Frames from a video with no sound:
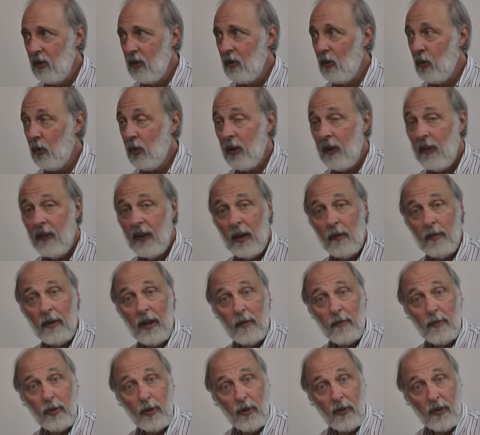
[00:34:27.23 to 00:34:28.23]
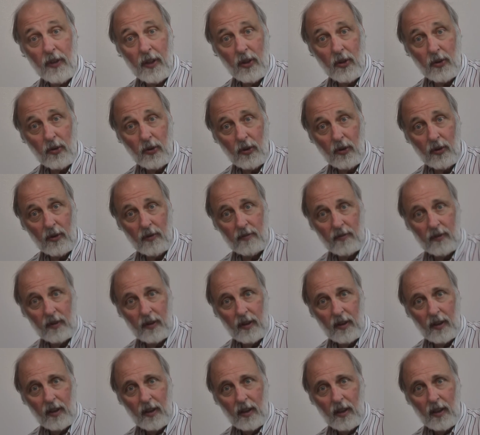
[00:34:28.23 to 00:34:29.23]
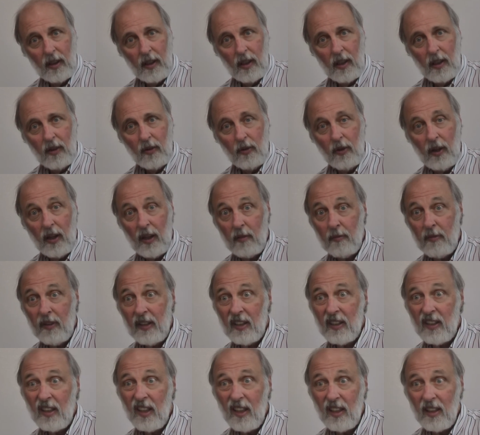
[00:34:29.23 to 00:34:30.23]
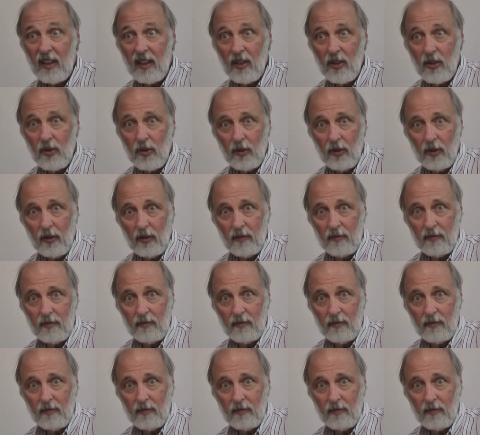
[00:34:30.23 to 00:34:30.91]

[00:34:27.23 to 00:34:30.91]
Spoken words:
What do you think about birth control? What do you think about gun control?